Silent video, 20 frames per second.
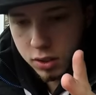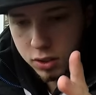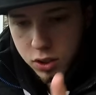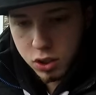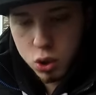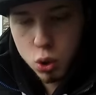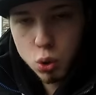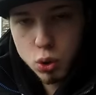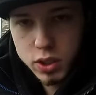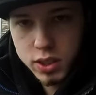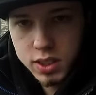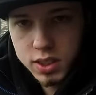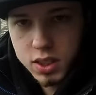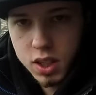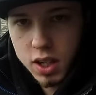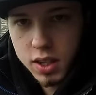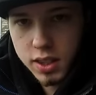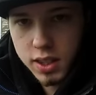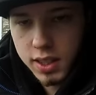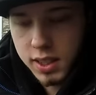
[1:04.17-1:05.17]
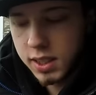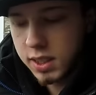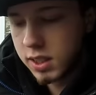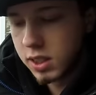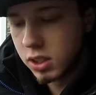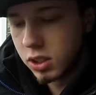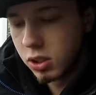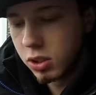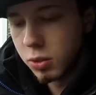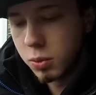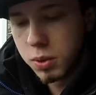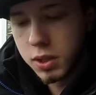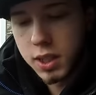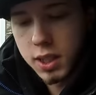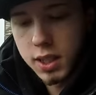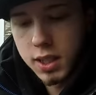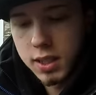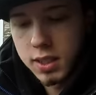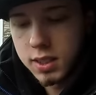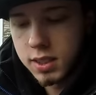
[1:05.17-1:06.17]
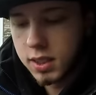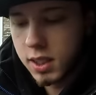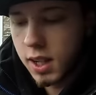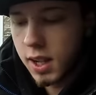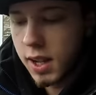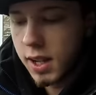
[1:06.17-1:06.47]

stored inside the ECU with this